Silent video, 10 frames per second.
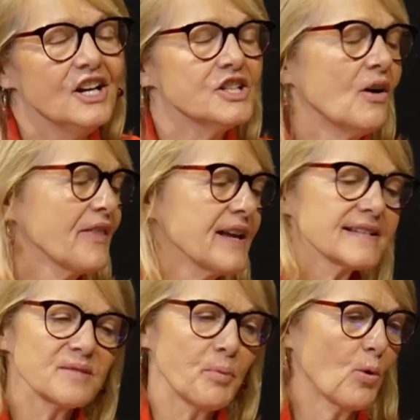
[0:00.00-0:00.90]
No, I think
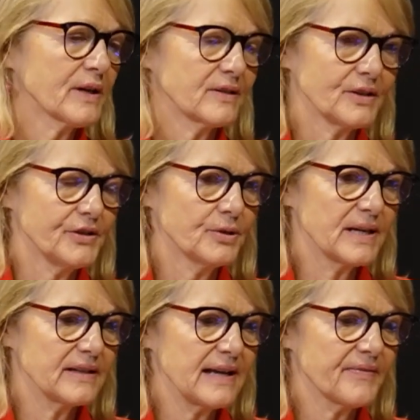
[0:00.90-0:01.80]
it's important,
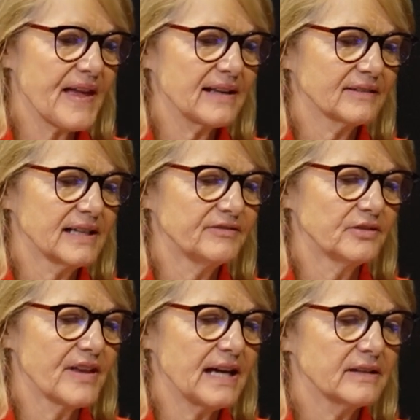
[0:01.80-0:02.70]
at that level
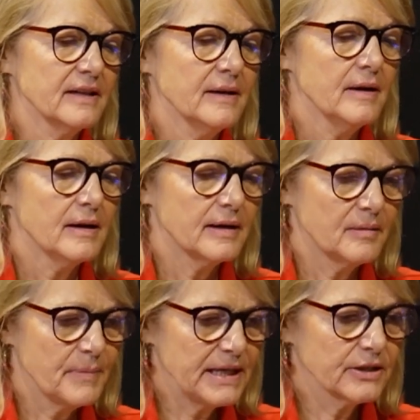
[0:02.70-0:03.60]
that a
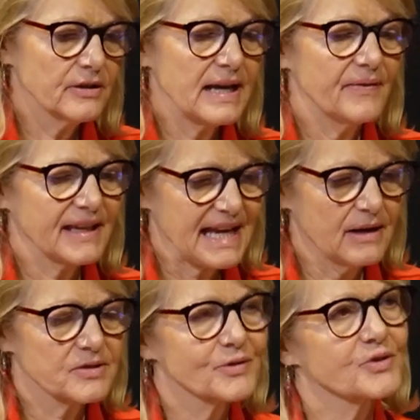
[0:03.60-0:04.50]
mayor and the
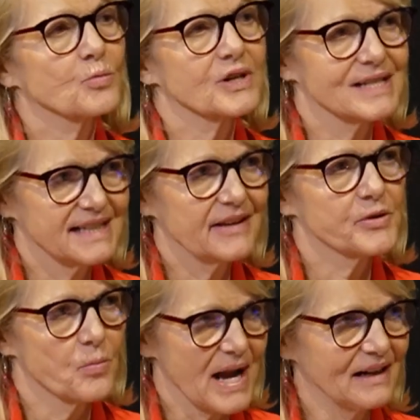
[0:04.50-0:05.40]
councillors work together
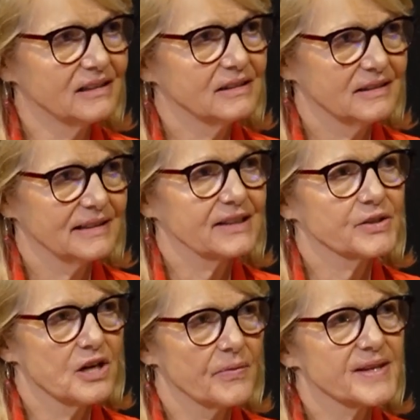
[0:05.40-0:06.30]
well, like
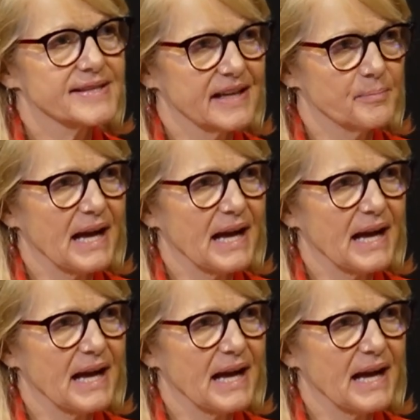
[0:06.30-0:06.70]
they're on the same